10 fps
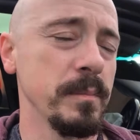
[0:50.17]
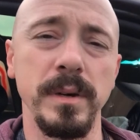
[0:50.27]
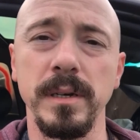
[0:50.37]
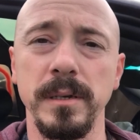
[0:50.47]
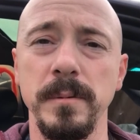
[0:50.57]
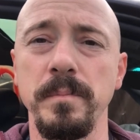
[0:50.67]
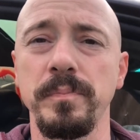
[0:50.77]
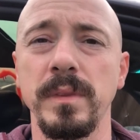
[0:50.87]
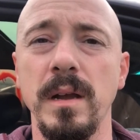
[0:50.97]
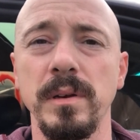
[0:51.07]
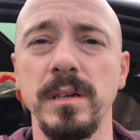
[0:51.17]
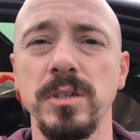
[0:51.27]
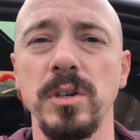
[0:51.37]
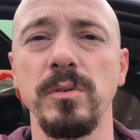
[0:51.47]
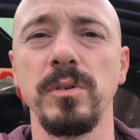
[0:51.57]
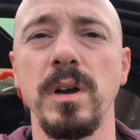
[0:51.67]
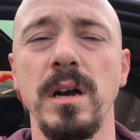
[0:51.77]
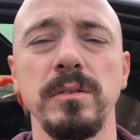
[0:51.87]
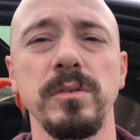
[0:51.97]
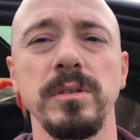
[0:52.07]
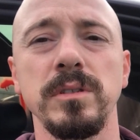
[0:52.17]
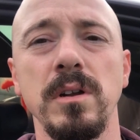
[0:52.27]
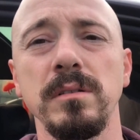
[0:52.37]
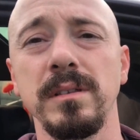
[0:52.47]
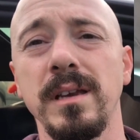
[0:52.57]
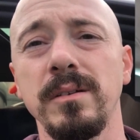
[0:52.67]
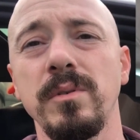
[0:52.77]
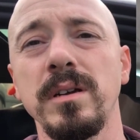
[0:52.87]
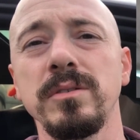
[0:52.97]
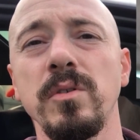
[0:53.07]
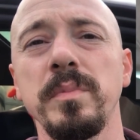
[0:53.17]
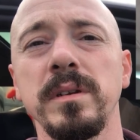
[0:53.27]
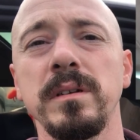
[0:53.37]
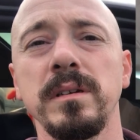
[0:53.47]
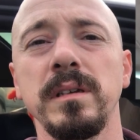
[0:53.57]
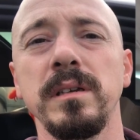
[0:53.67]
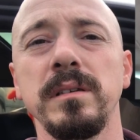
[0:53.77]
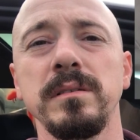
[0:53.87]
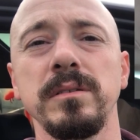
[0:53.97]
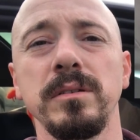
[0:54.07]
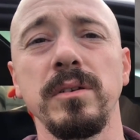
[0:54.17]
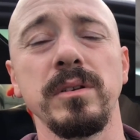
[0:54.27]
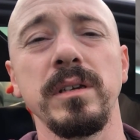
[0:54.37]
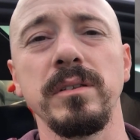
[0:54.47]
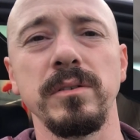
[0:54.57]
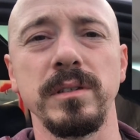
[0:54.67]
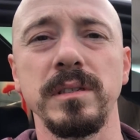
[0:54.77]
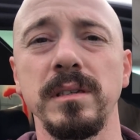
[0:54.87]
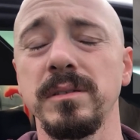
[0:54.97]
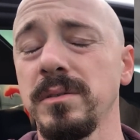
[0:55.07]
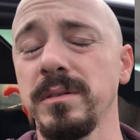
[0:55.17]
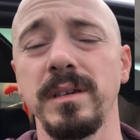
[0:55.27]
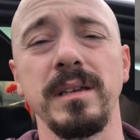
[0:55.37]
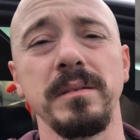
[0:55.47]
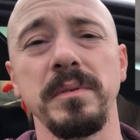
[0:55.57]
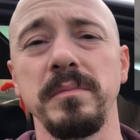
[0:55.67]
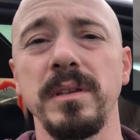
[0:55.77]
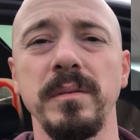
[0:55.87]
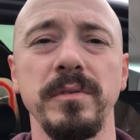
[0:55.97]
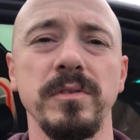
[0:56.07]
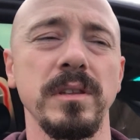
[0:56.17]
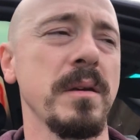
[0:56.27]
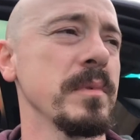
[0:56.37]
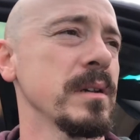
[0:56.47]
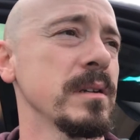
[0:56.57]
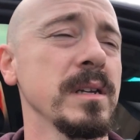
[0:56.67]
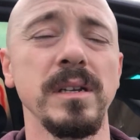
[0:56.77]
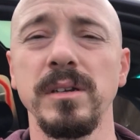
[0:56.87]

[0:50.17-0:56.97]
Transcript: but I'm gonna show you how to install that garage opener into your e36 or any BMW for that matter.